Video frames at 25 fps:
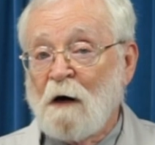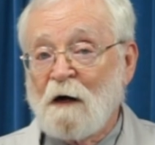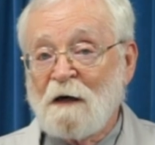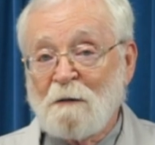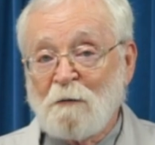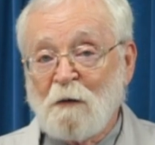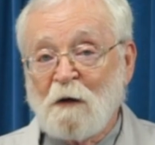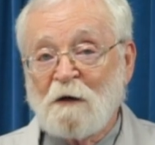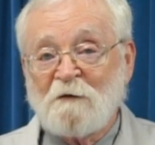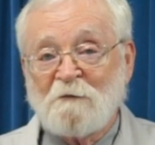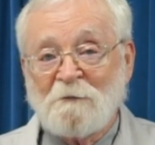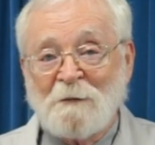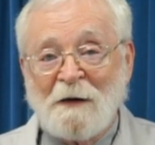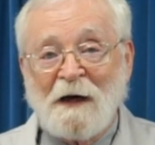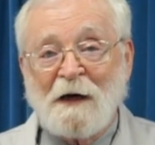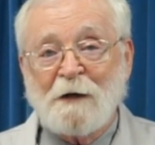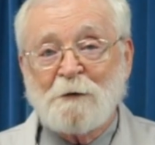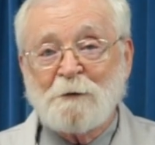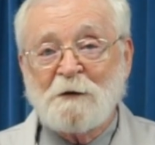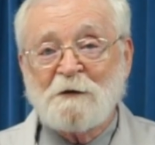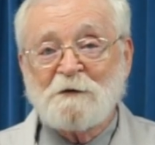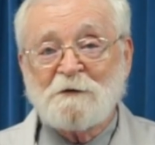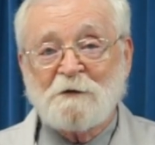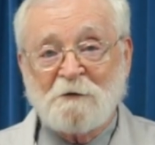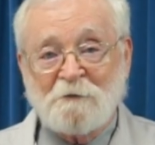automotive
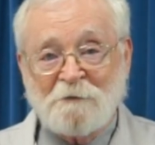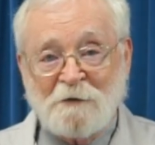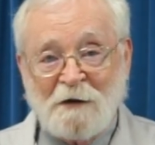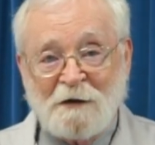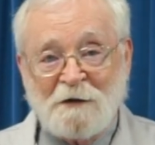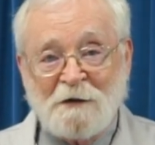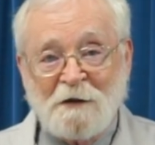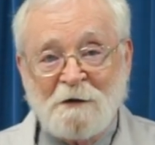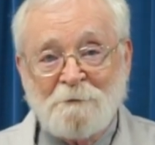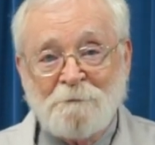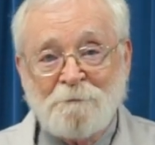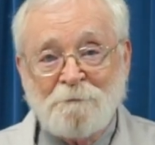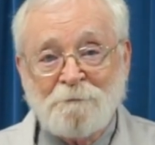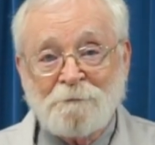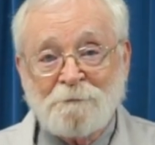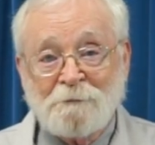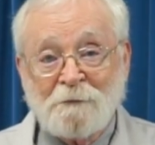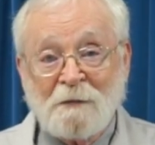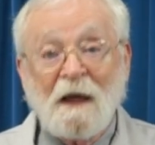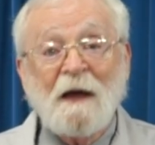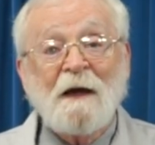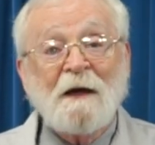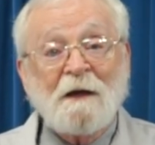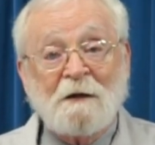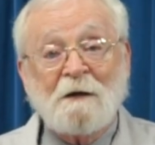batteries are vented?
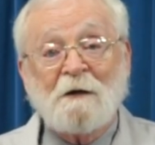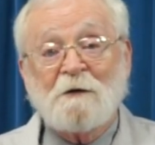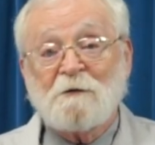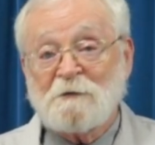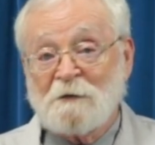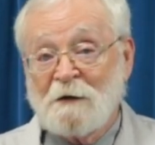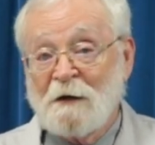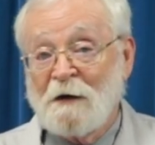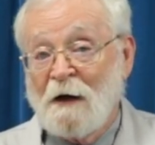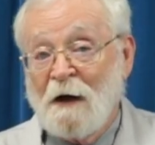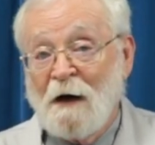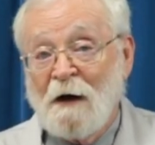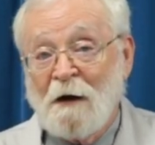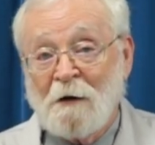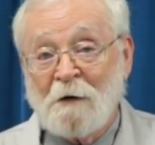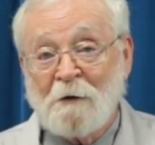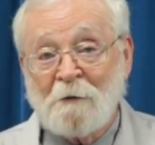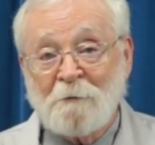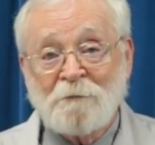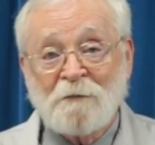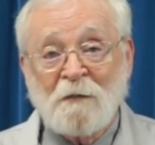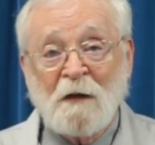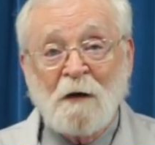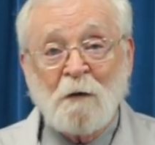Yes, they are.